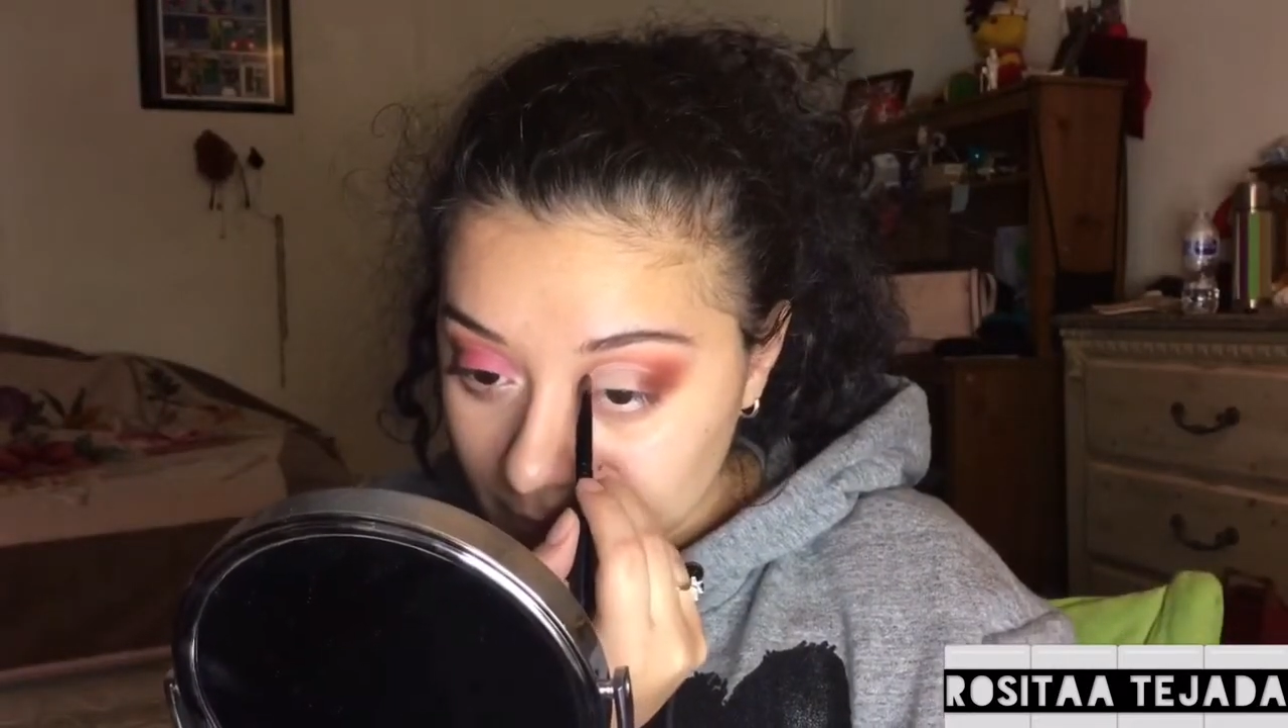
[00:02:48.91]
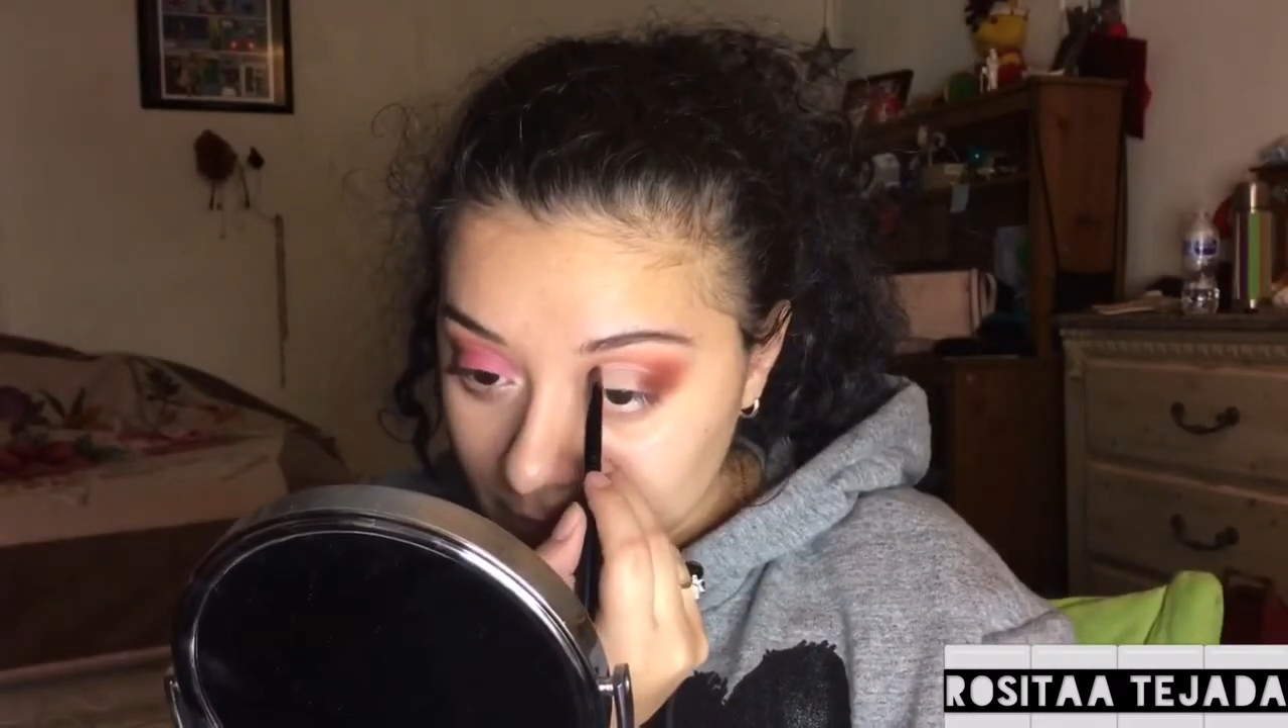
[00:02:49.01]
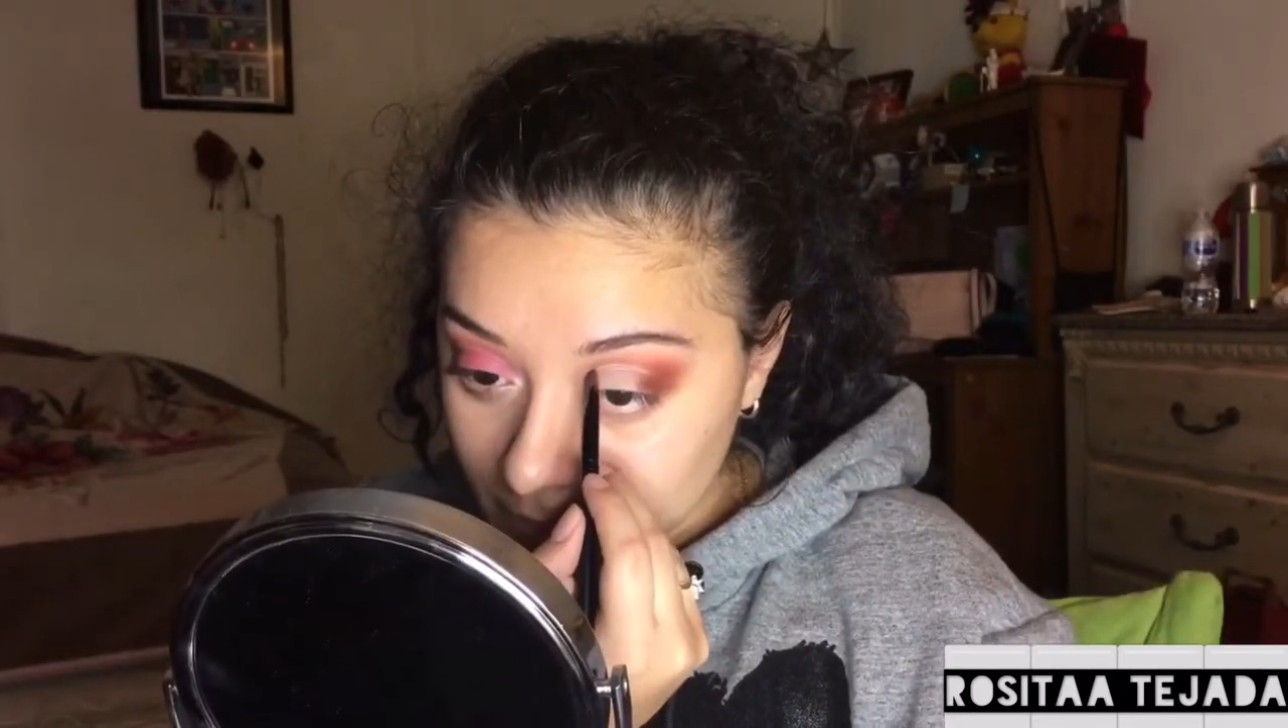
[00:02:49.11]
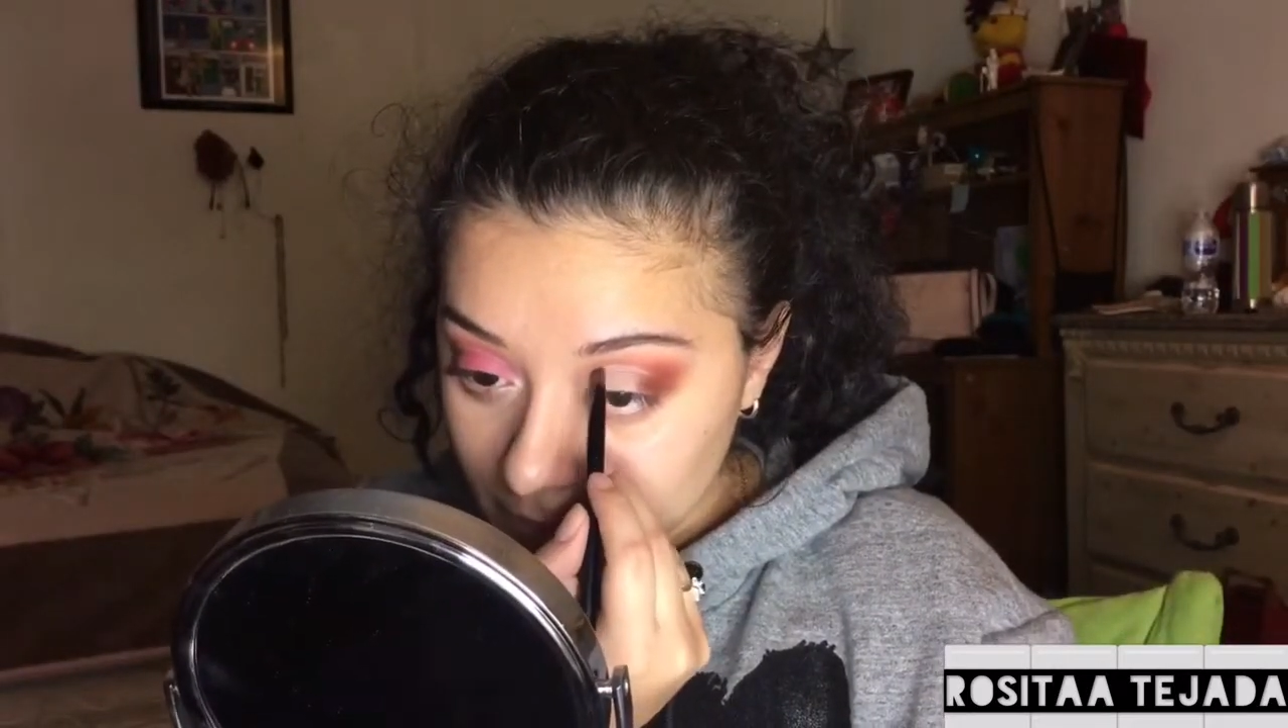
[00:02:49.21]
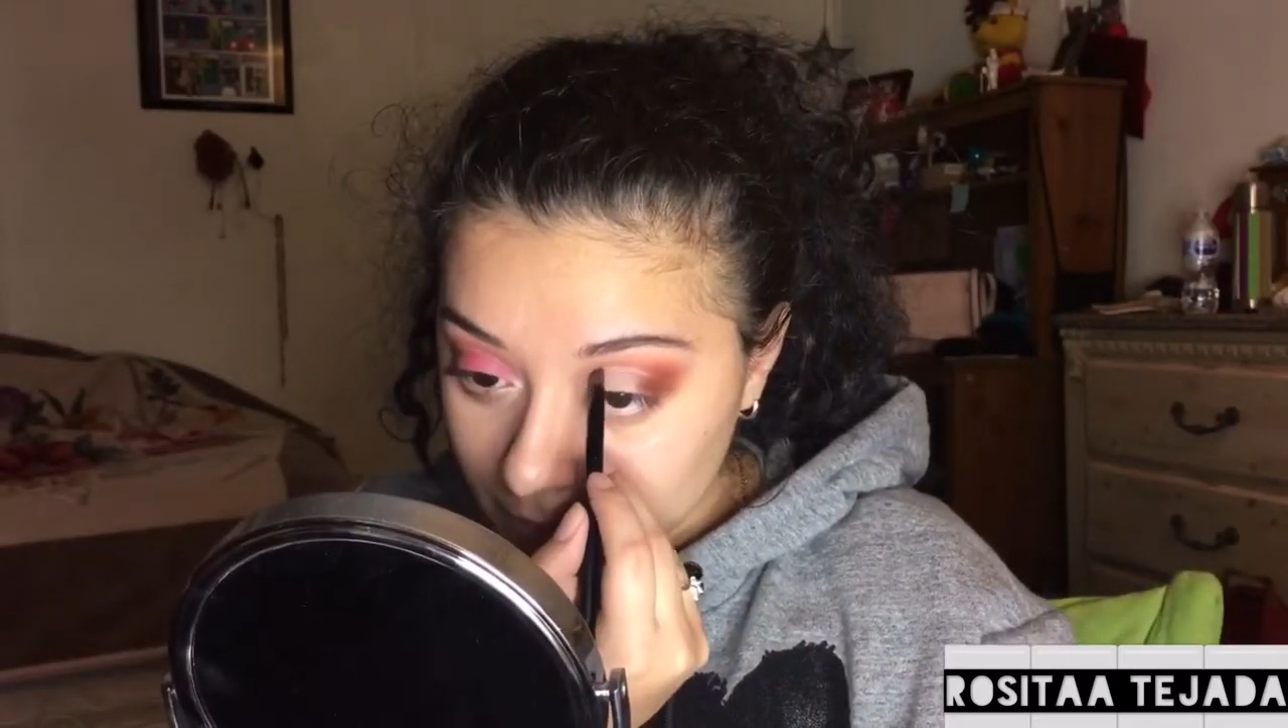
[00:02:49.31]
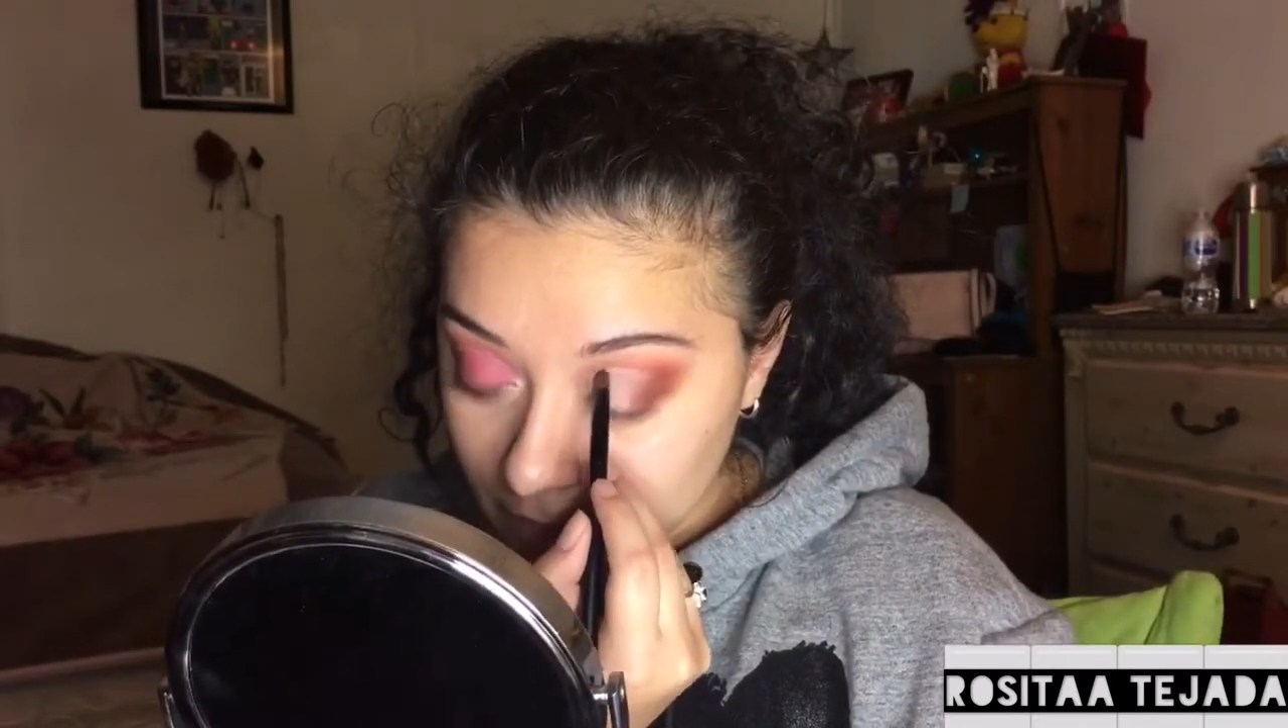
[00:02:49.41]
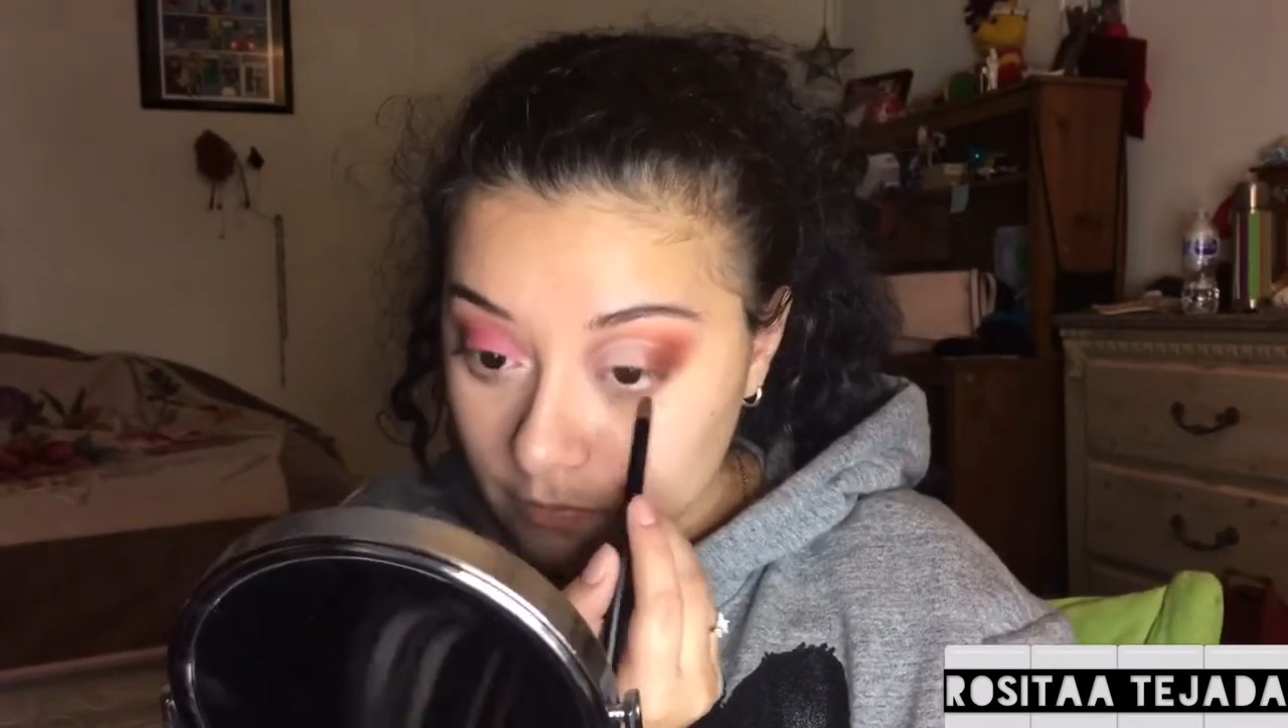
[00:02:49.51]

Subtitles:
going